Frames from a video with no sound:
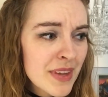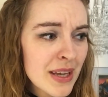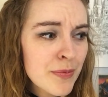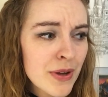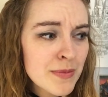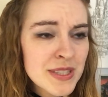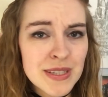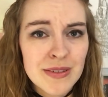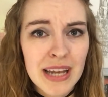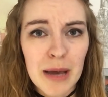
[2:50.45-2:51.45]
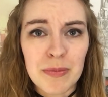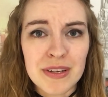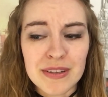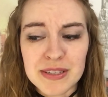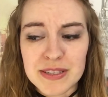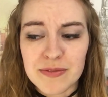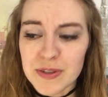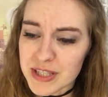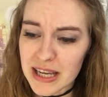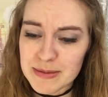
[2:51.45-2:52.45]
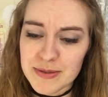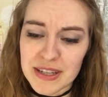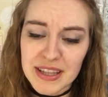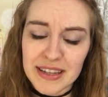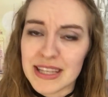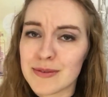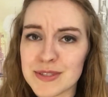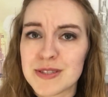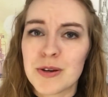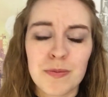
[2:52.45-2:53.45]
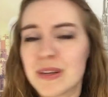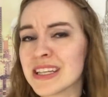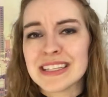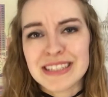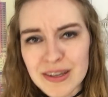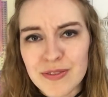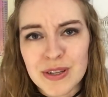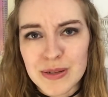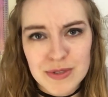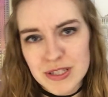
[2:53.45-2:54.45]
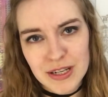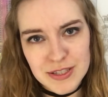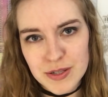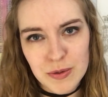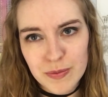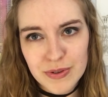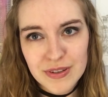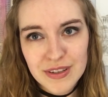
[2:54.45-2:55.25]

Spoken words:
I promise you it happened at least a few times where I thought that was soap, and it definitely was not soap.